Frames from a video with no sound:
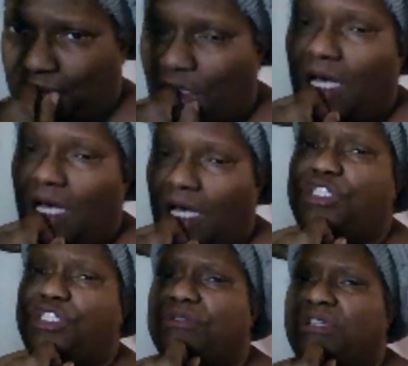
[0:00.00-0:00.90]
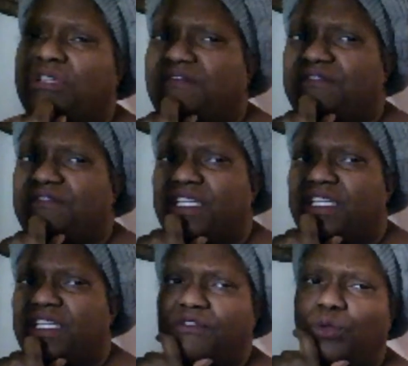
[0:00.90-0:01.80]
Or would you get offended
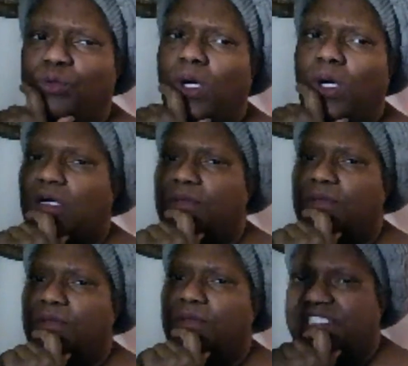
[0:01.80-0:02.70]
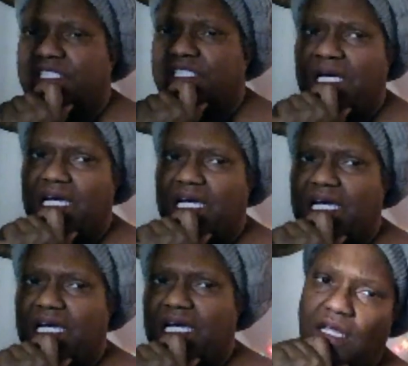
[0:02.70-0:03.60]
if you walk up and see somebody
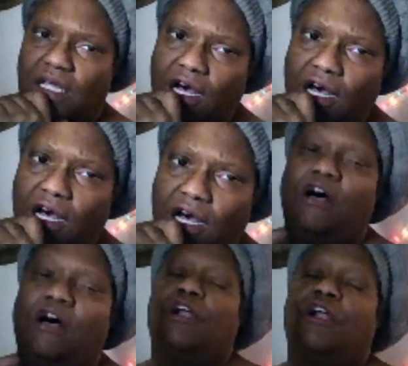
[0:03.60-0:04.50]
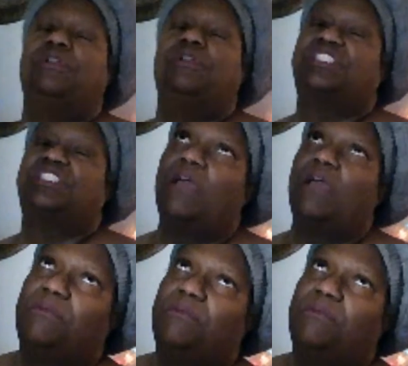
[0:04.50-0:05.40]
else? Or are you the type
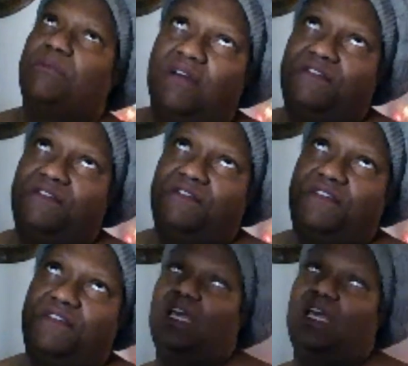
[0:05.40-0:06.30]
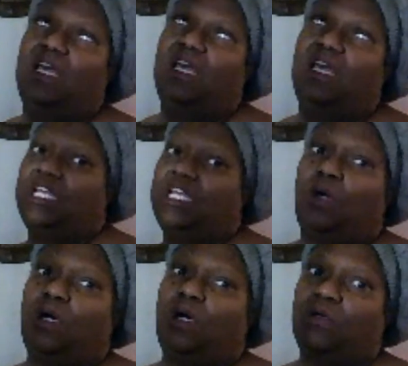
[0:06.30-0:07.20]
that be offended that you walk
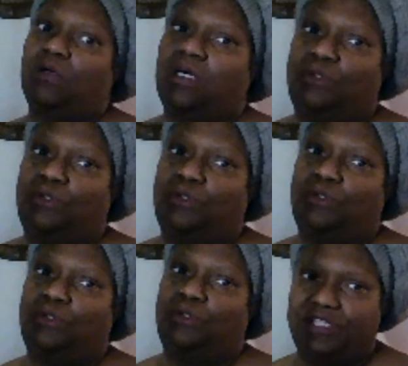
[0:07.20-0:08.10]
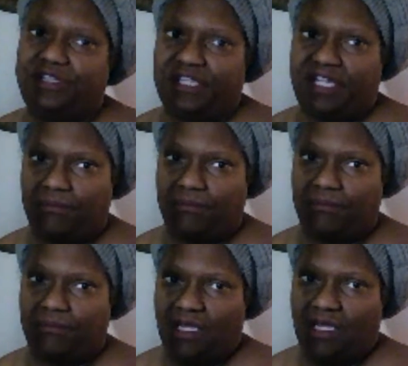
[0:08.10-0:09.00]
up on them and
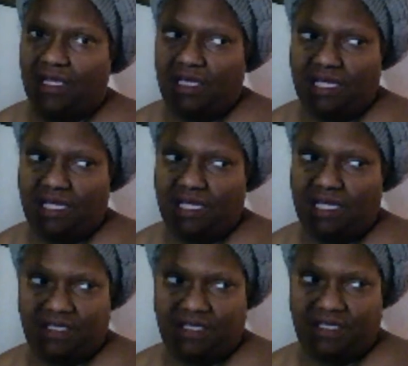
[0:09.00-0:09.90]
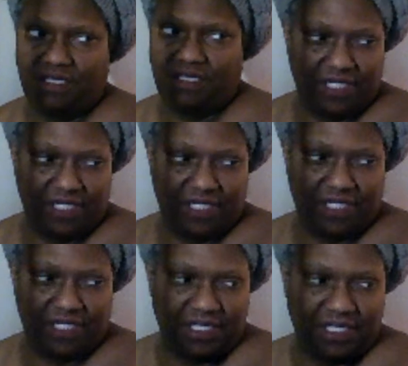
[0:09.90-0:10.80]
seeing somebody
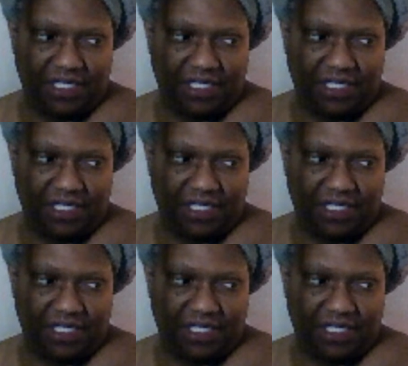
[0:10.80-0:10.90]
else